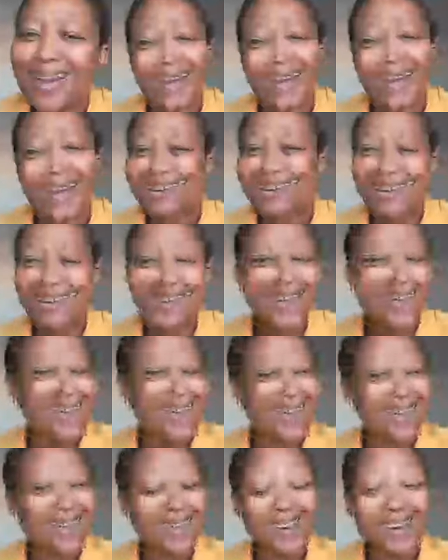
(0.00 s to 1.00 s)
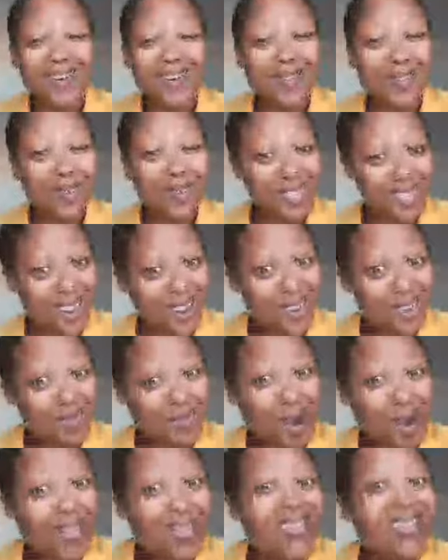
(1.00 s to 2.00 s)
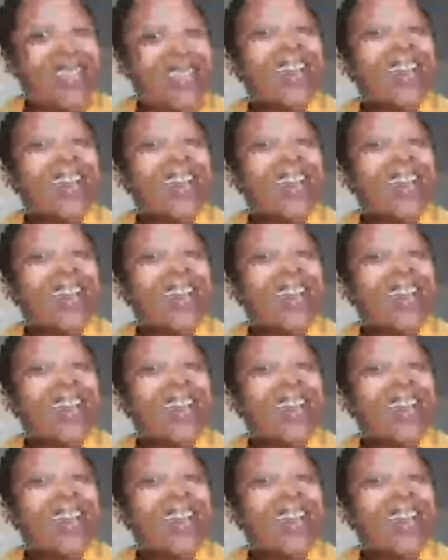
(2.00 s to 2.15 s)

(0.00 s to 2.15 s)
Honey, those loud mouths